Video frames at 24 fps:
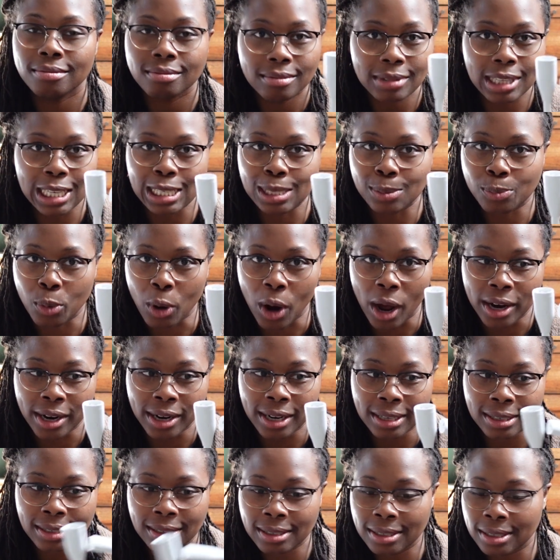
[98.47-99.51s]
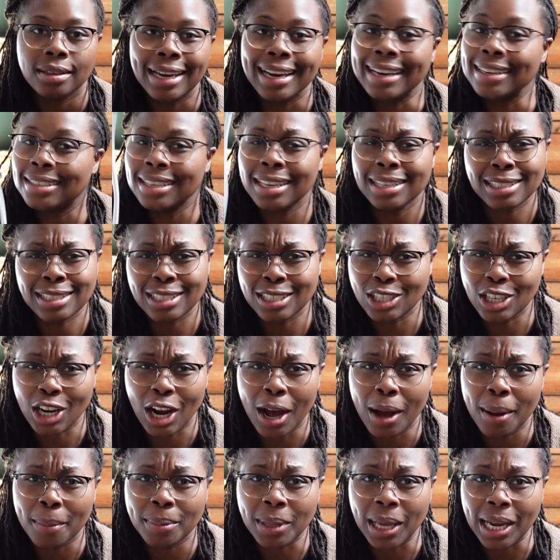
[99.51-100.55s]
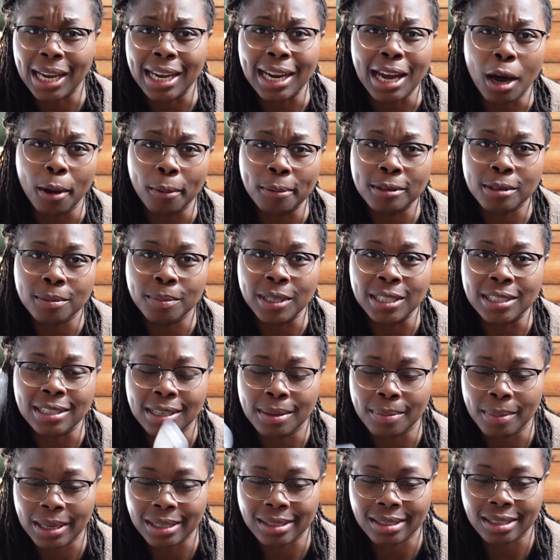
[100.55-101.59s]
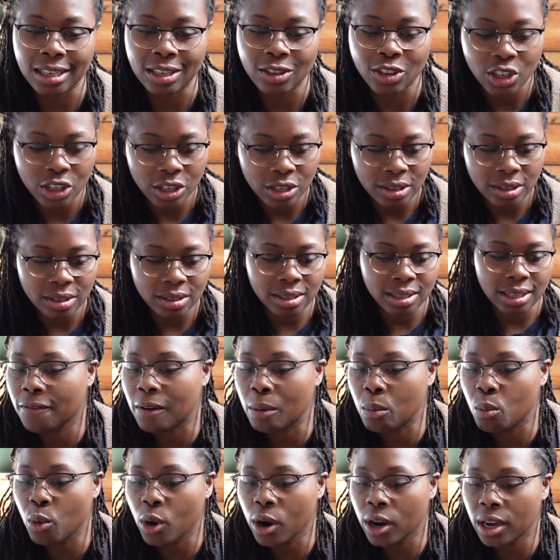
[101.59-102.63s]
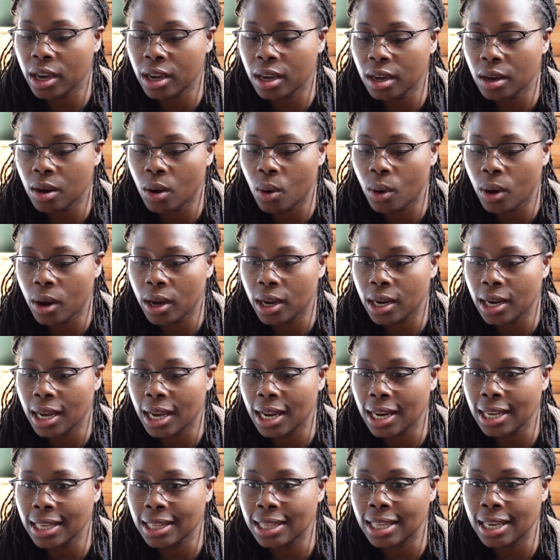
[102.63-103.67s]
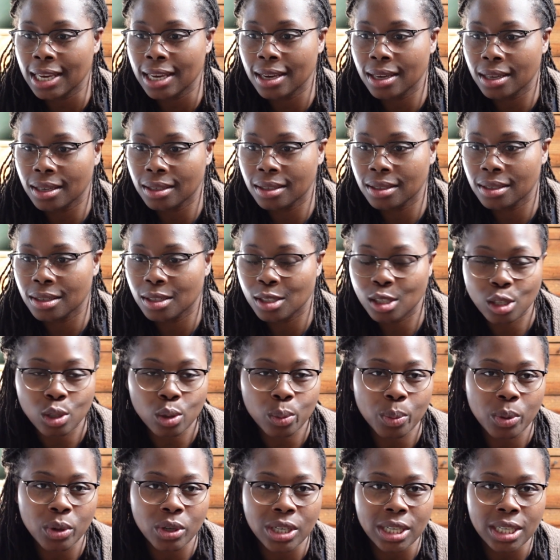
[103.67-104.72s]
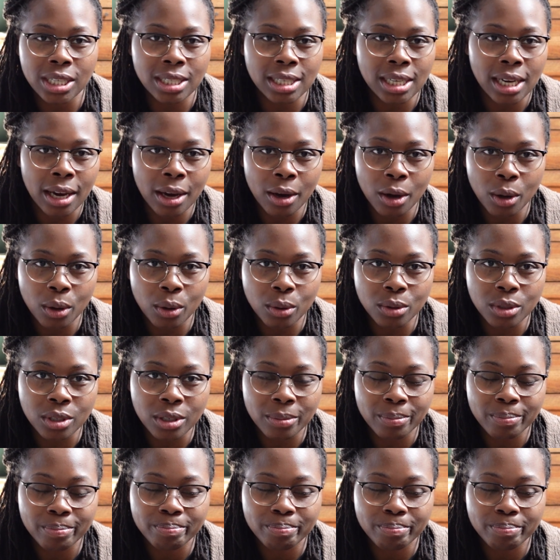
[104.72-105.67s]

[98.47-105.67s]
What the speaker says: this product. It does the job, like it helps me see my stitches. If I'm working on anything super detailed,